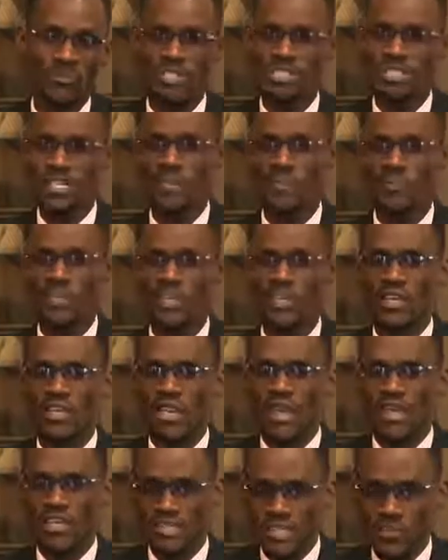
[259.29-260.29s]
But
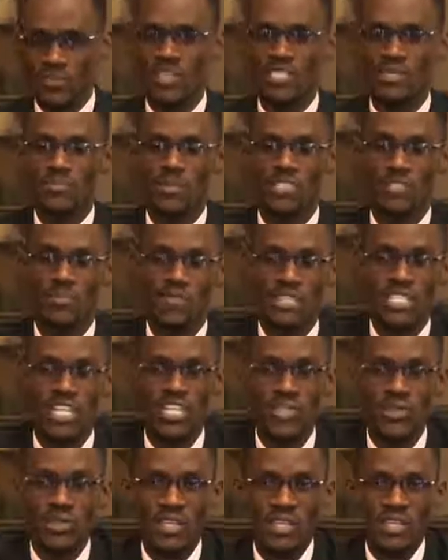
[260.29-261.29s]
some experts will
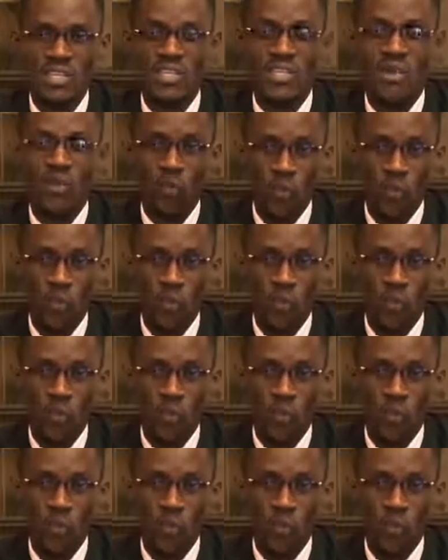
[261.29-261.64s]
tell you that